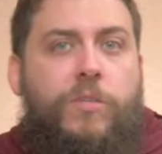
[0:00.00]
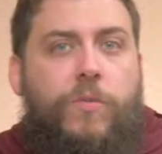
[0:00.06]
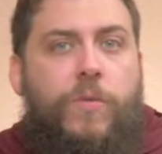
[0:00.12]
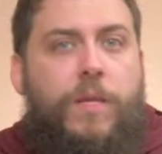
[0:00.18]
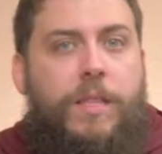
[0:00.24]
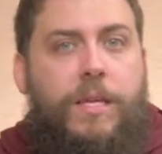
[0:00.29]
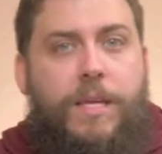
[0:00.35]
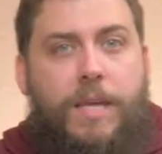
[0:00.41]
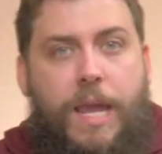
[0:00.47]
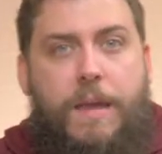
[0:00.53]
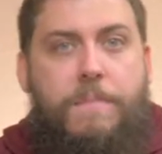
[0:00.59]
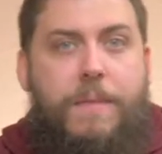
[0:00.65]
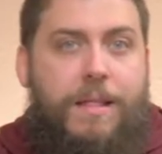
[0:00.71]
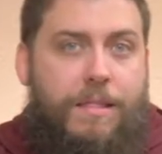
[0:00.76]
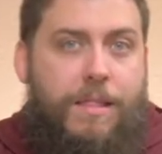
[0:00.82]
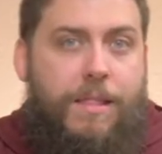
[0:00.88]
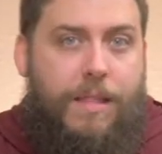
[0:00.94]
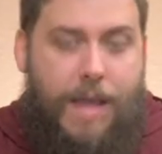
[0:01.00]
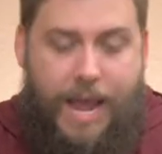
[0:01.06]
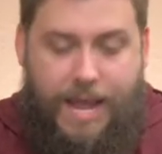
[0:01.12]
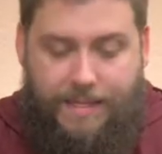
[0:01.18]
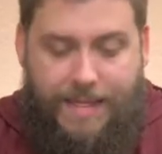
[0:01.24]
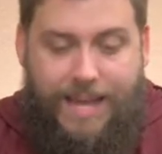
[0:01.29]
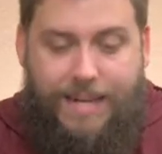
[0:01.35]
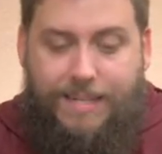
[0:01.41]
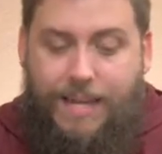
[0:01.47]
during the game at
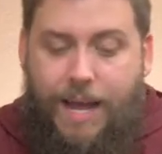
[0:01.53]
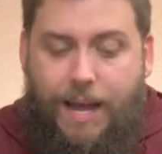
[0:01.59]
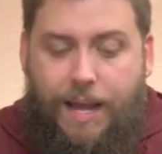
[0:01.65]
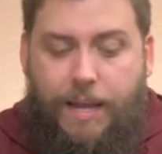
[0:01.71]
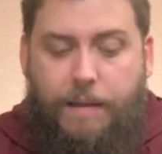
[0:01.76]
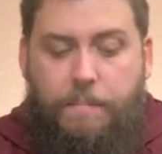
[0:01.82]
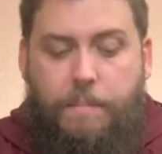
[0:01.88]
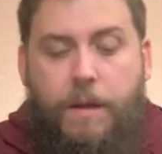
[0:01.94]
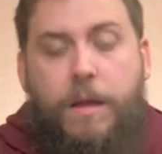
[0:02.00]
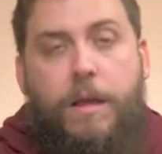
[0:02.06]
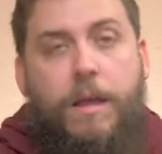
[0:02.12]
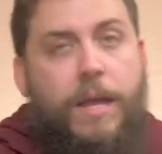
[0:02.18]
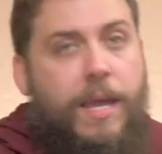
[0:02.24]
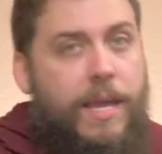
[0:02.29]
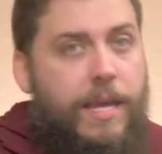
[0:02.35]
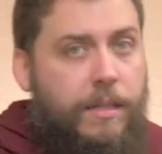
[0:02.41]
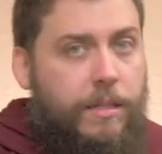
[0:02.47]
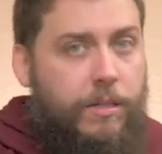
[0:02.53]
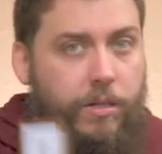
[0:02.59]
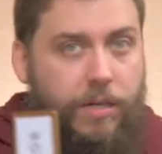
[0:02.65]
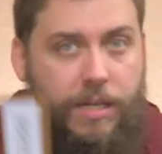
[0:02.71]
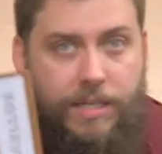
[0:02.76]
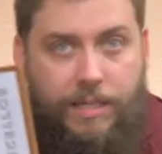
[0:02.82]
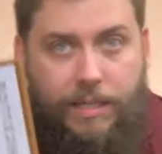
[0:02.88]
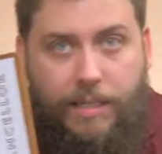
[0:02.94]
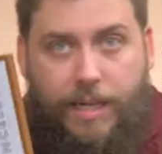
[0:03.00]
that time, Hitler
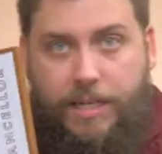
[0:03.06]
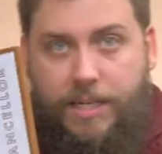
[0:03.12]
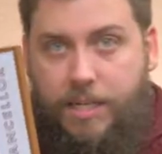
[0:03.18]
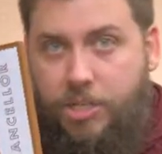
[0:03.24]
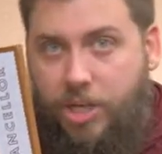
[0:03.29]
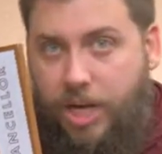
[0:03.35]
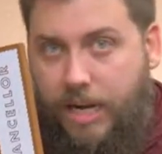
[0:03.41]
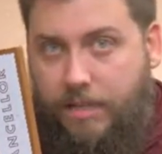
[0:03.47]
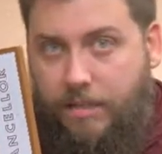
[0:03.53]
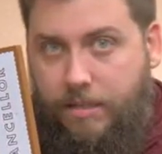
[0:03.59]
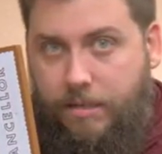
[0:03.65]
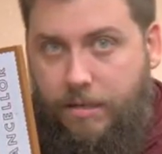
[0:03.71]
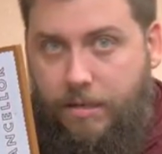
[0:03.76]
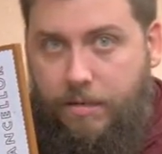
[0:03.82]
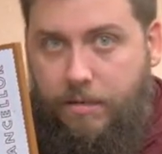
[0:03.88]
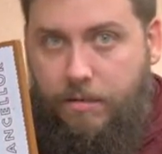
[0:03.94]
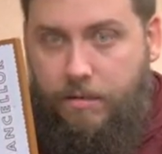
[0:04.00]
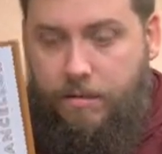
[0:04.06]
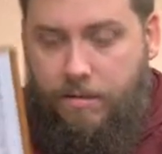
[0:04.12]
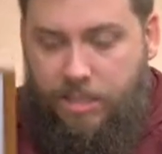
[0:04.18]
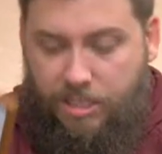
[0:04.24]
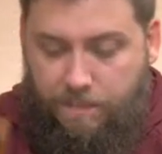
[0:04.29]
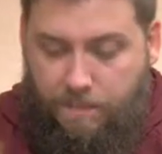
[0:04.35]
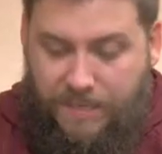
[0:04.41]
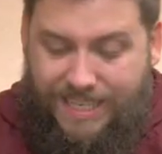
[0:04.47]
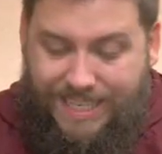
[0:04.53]
is elected chancellor,
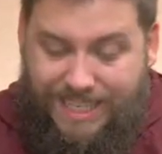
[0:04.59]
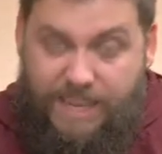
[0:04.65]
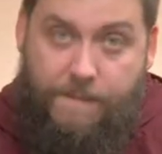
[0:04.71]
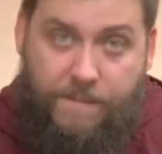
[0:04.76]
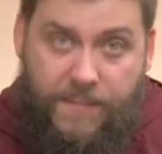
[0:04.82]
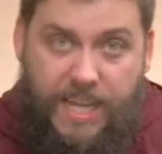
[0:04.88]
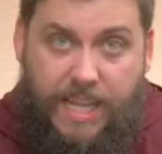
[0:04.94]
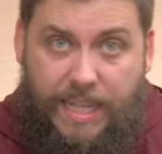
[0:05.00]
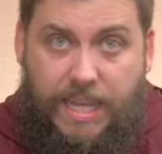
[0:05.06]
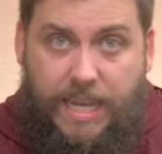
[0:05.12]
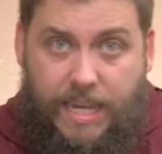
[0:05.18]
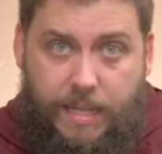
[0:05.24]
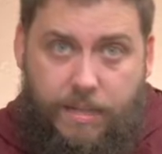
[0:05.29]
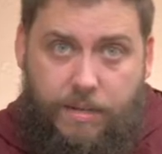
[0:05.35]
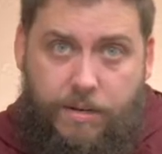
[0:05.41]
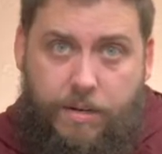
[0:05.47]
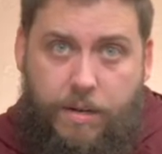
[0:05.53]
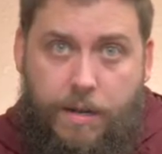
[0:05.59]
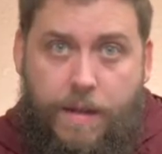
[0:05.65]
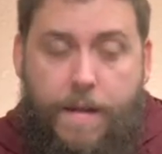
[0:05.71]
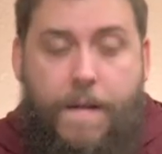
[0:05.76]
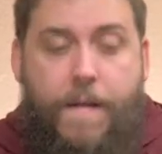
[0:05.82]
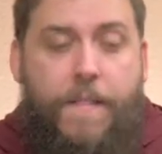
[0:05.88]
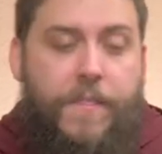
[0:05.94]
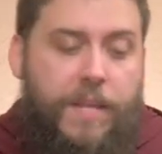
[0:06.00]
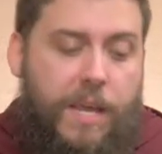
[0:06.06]
specifically Hitler,
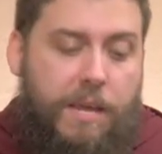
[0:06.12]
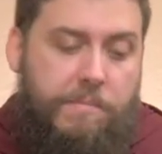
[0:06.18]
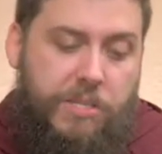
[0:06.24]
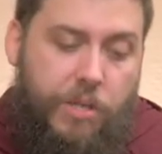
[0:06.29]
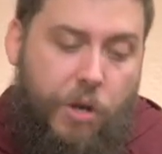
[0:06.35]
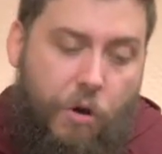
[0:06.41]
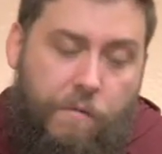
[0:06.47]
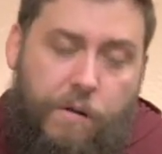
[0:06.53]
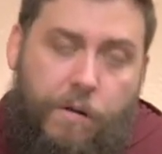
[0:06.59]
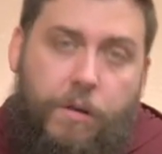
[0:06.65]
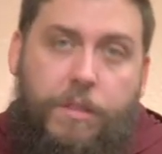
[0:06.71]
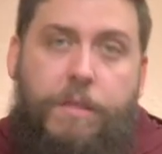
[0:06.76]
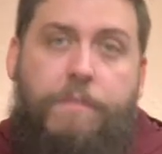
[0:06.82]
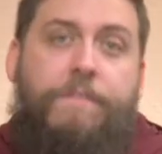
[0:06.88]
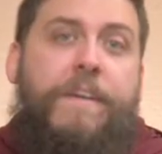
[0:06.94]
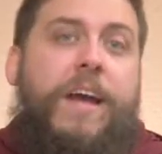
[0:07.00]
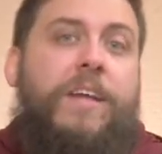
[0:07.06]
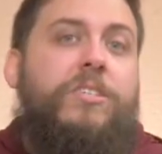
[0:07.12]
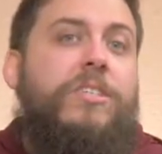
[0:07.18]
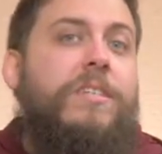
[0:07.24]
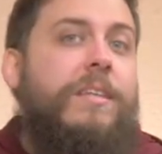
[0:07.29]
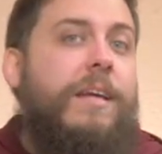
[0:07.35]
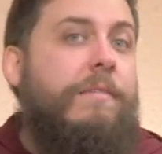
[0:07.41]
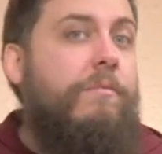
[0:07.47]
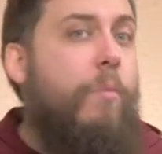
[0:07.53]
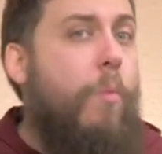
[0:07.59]
the game is over, the fascists
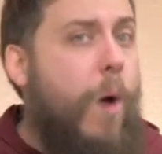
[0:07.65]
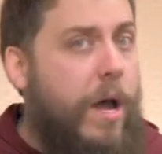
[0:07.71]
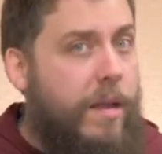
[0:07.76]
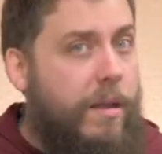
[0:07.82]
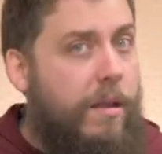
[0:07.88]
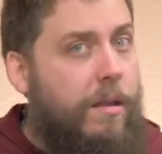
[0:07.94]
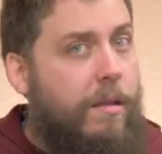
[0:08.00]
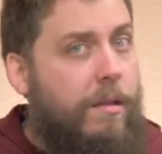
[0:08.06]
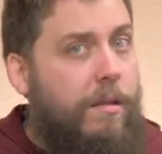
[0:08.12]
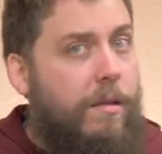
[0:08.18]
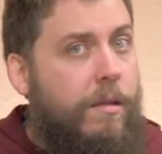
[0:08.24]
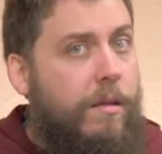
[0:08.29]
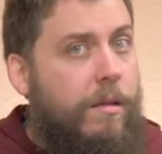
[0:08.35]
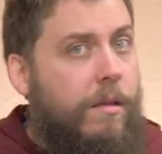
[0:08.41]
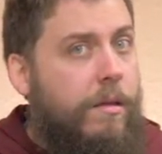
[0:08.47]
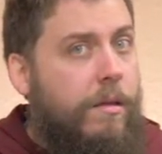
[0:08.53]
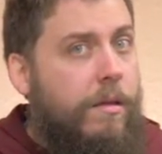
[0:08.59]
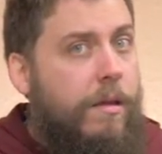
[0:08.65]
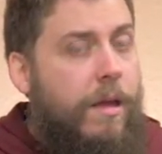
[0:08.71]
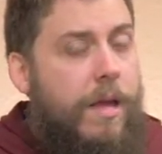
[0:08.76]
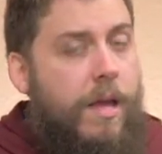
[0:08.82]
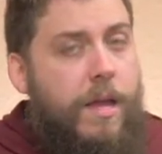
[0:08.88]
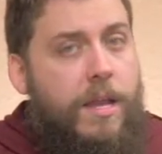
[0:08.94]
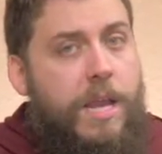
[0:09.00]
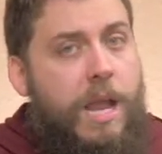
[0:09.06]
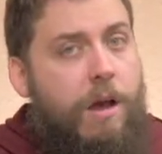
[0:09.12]
have won.
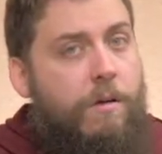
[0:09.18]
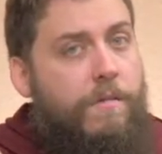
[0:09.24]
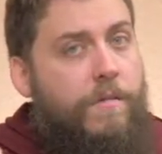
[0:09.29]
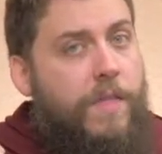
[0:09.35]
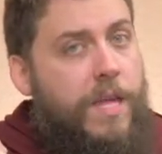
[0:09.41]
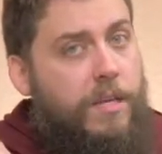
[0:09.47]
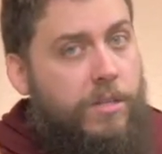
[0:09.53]
Now, if they